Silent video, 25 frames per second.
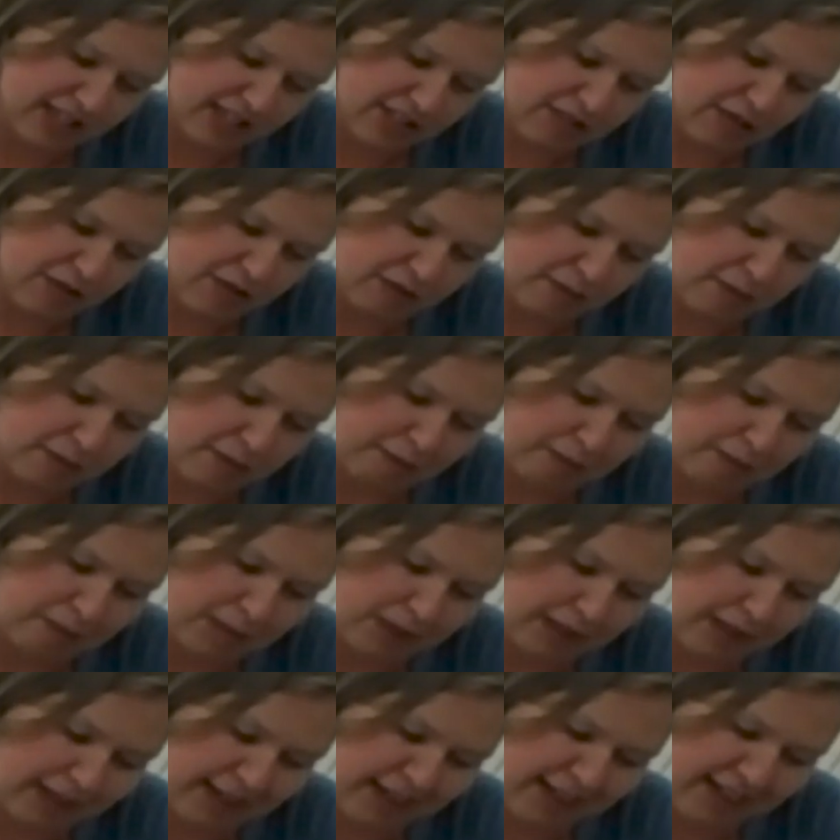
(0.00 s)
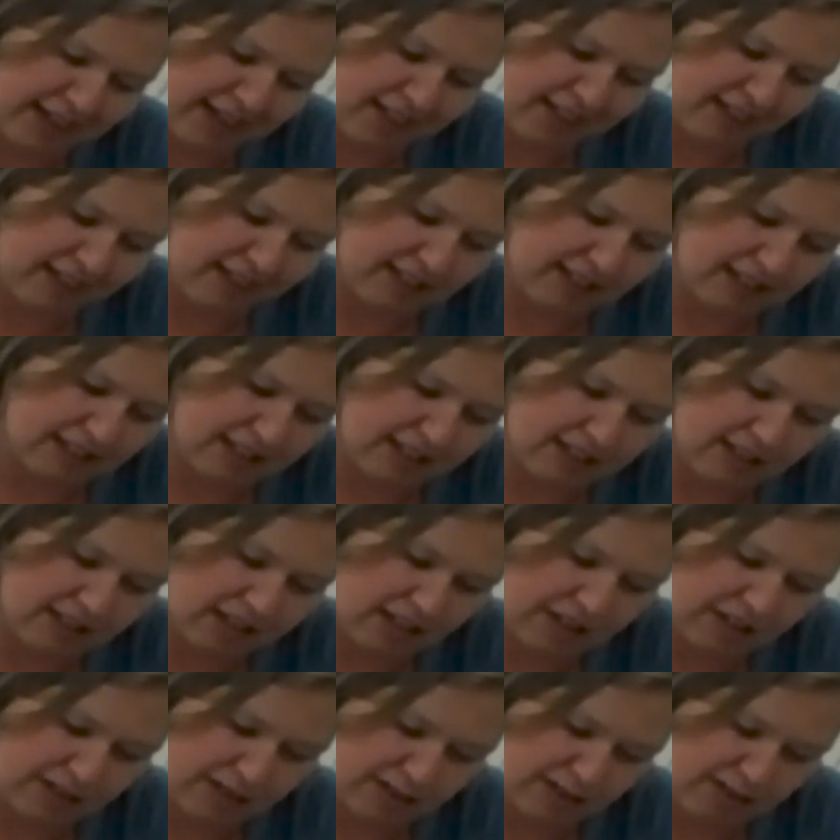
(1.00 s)
So I'm gonna put plain.
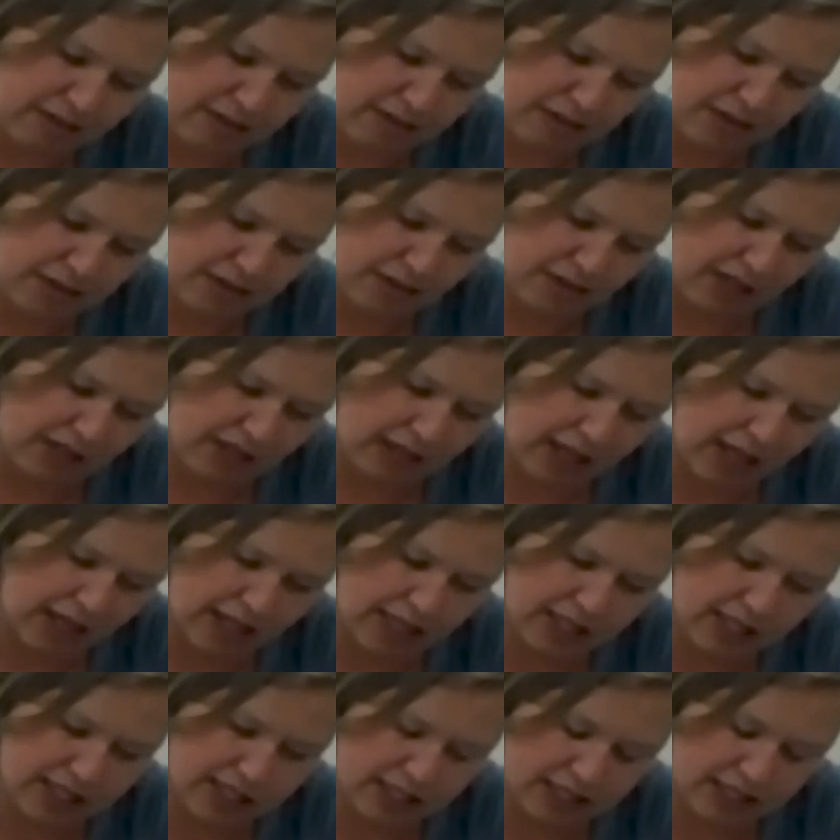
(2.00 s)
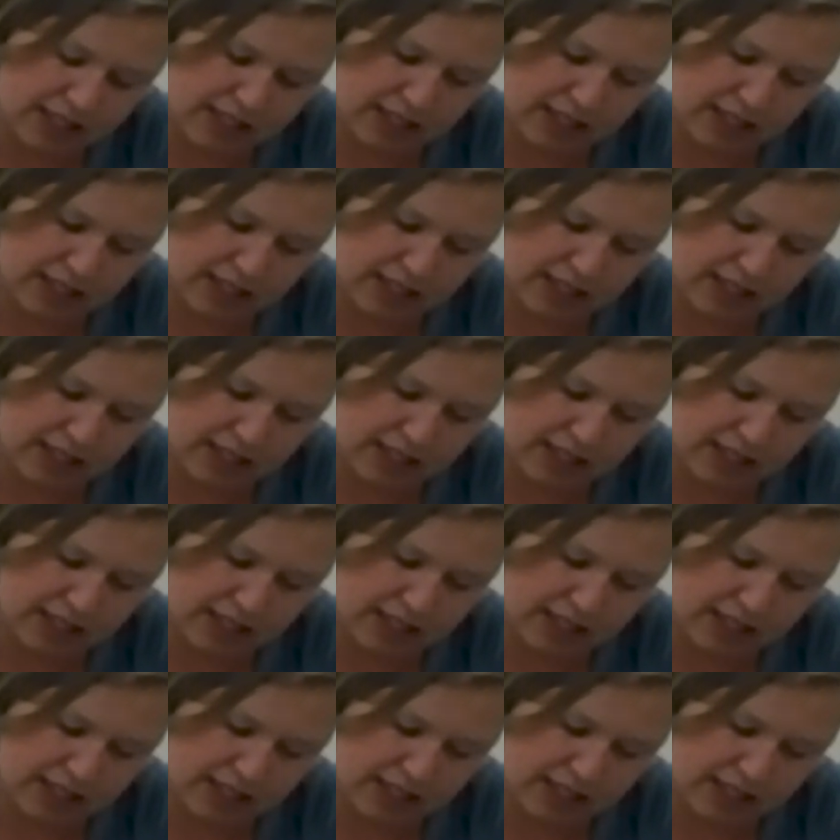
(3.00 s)
Nothing wrong with that.